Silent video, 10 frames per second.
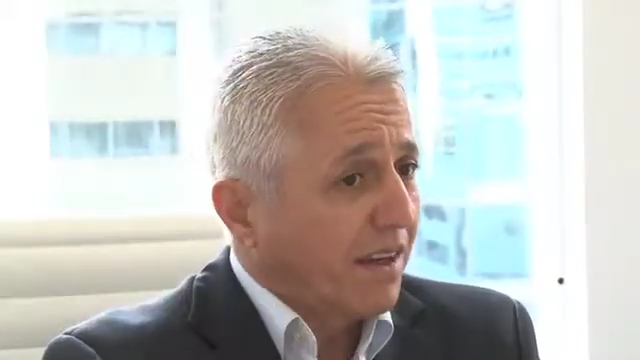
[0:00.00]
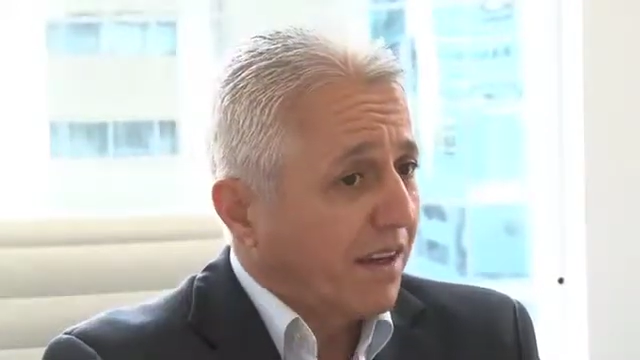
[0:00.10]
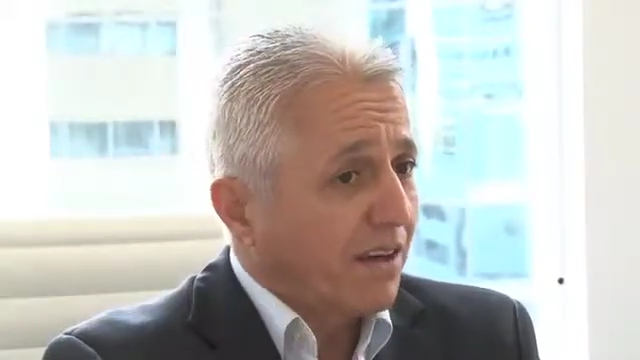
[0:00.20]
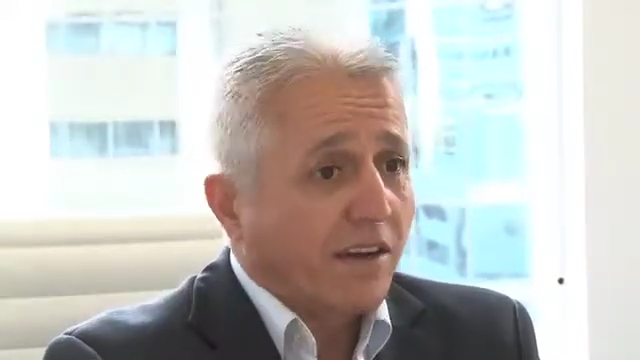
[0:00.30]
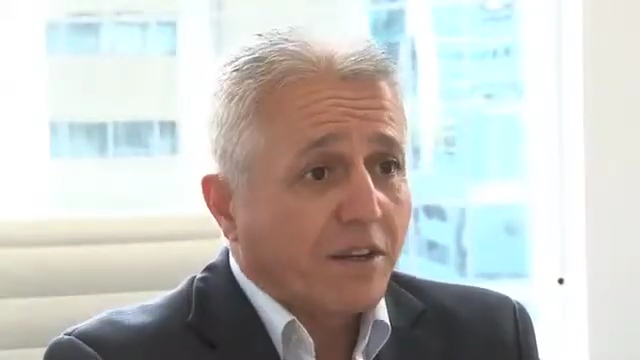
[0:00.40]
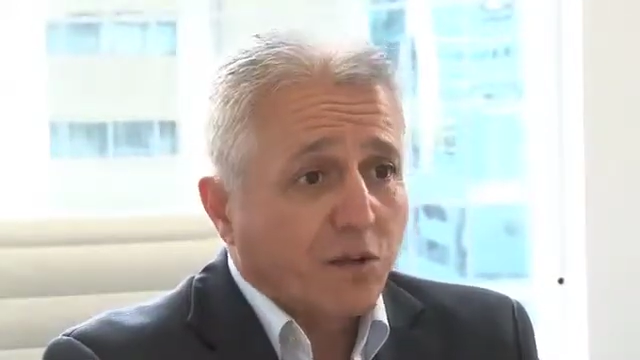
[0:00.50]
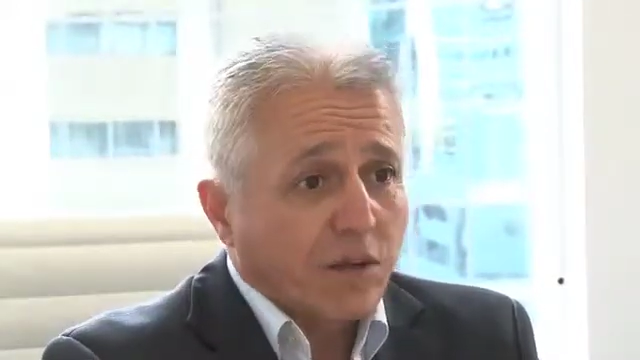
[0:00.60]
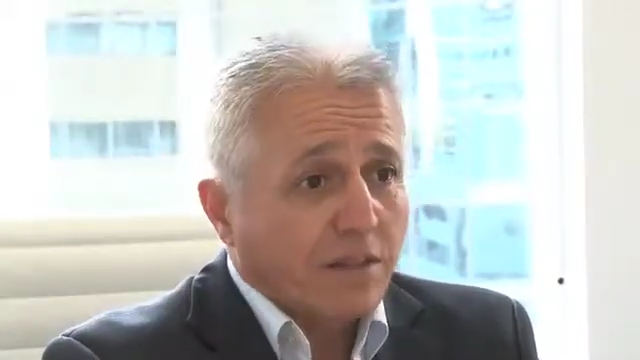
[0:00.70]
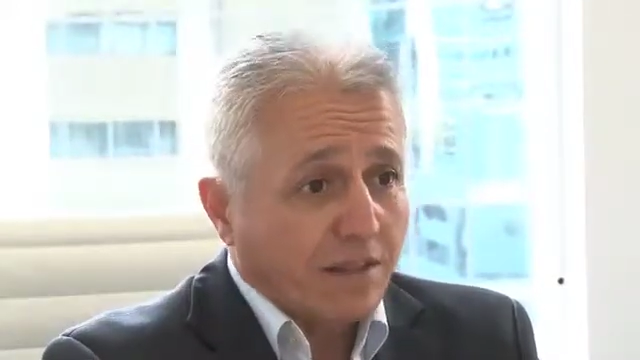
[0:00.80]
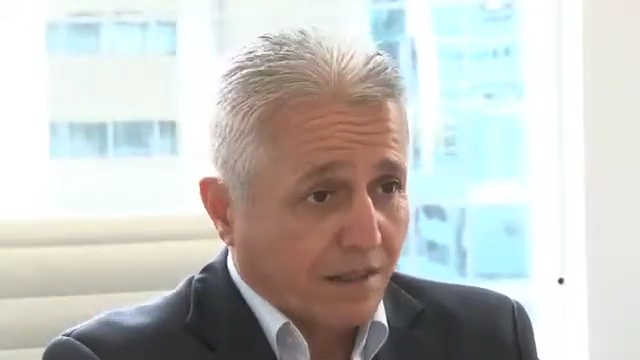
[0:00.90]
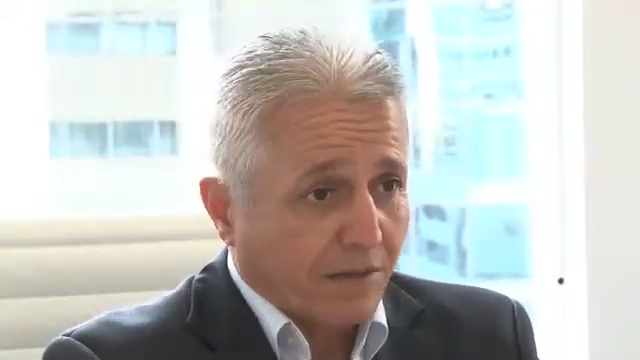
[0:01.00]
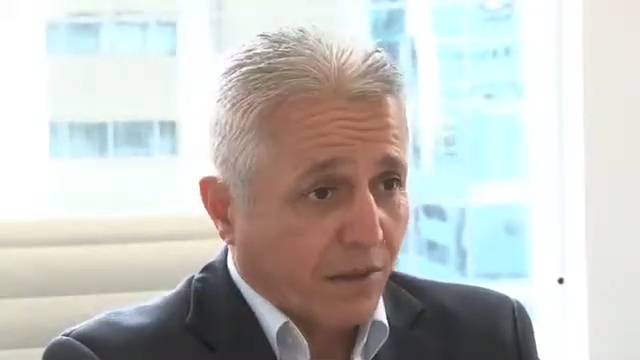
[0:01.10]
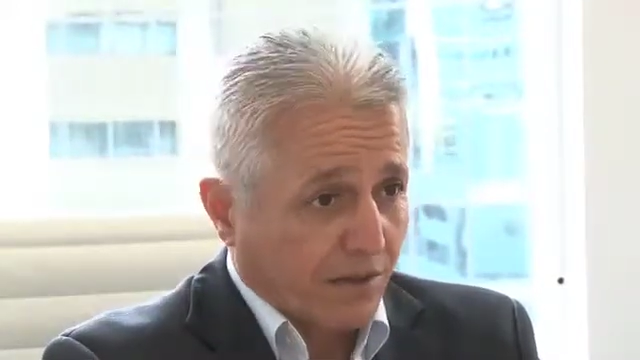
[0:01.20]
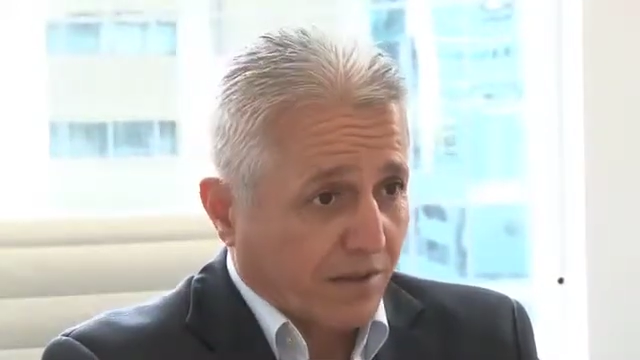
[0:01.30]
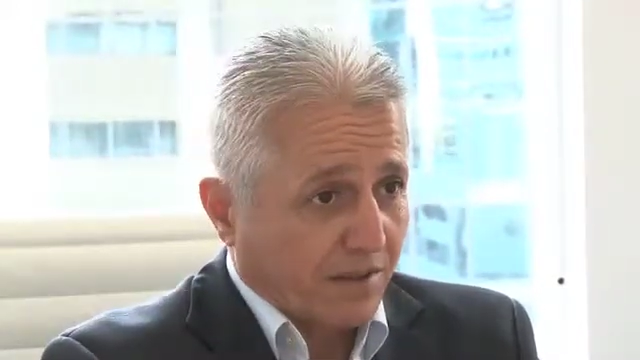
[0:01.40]
And I agree
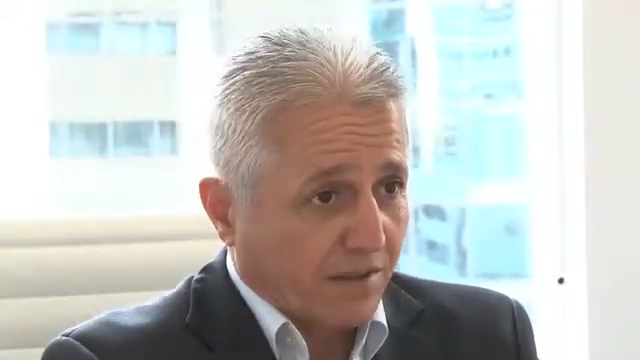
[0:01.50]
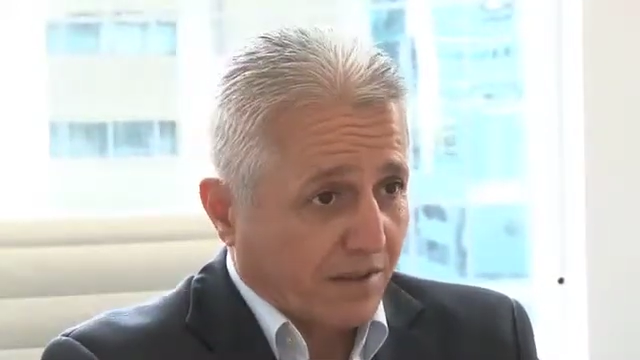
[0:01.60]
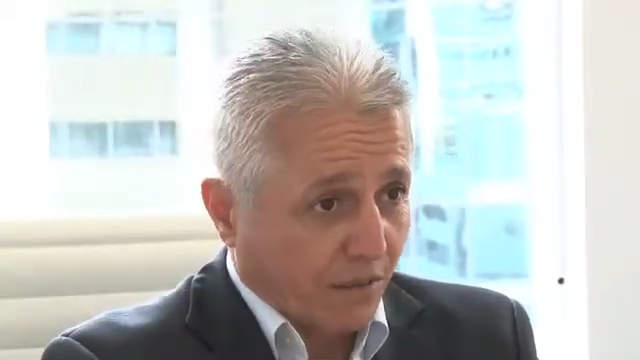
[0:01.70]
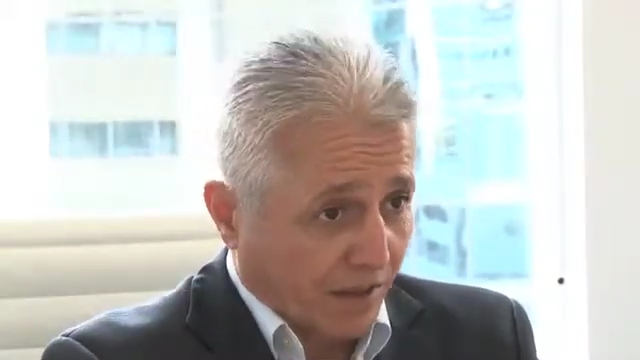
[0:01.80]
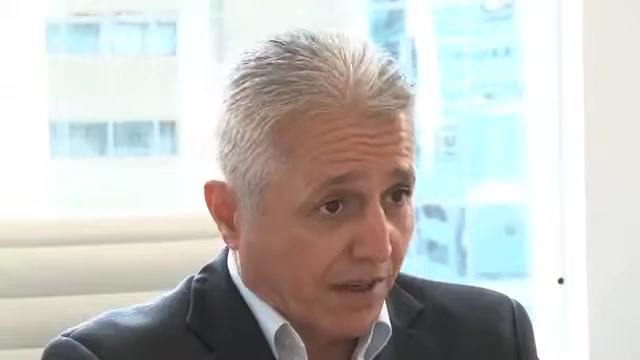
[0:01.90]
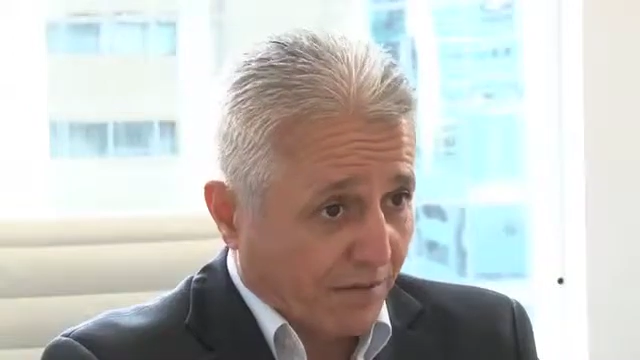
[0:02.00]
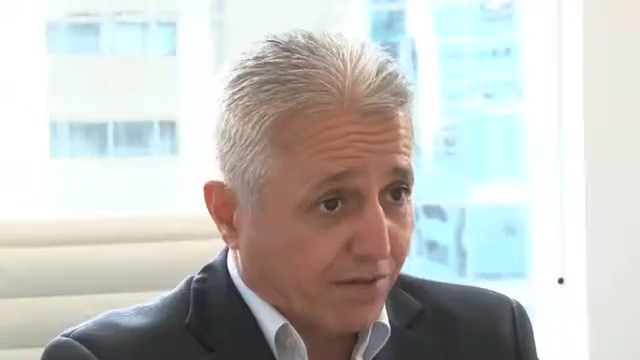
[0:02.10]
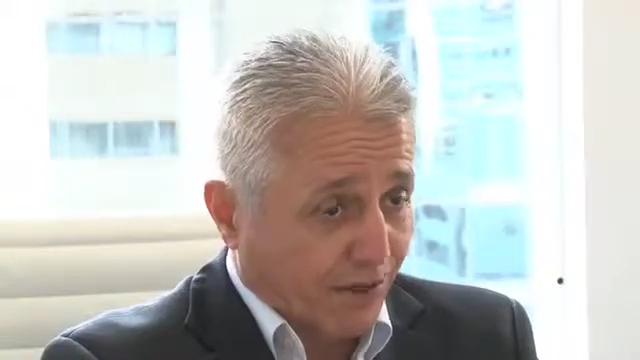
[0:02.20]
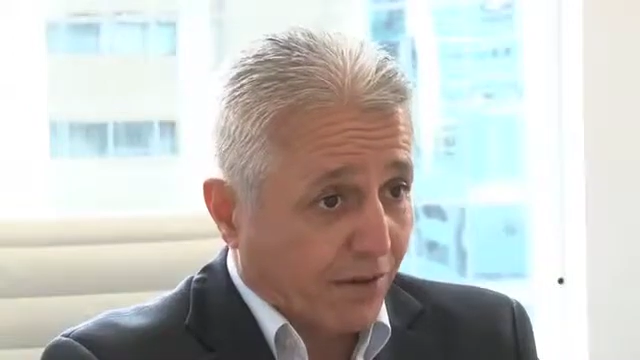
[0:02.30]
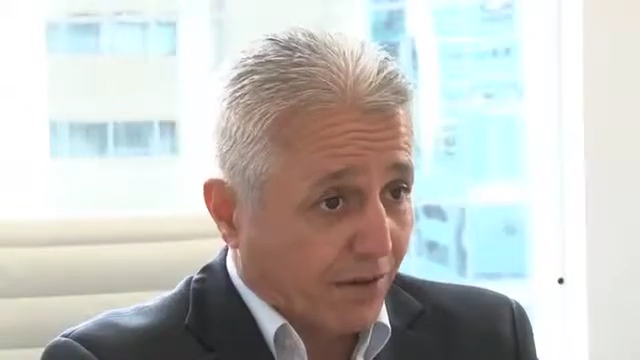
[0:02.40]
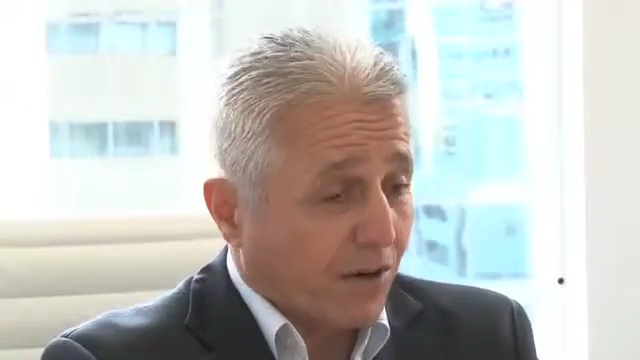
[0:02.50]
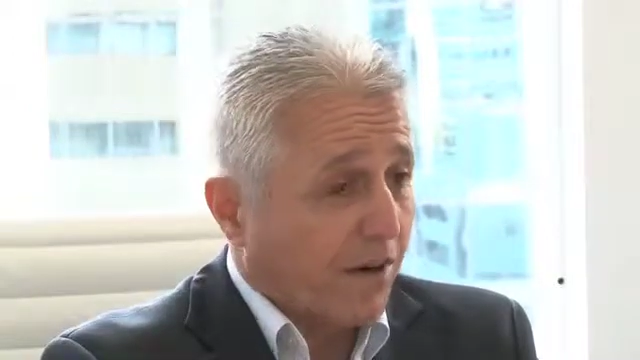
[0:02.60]
with that figure,